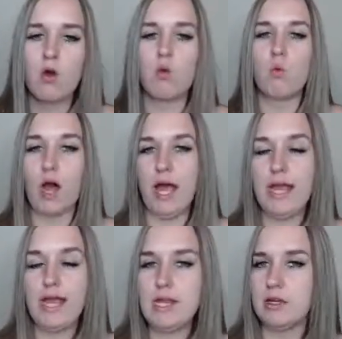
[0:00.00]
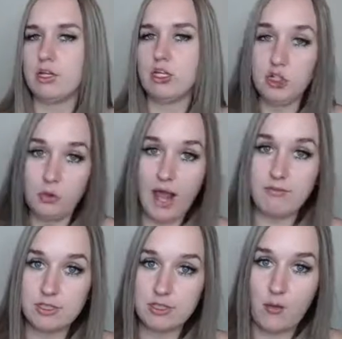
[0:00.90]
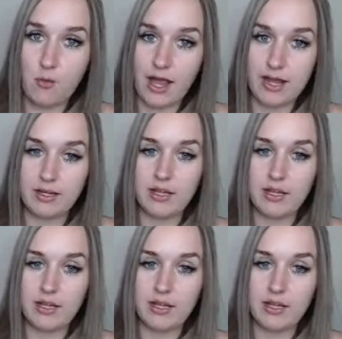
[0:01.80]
Why? You have to know why.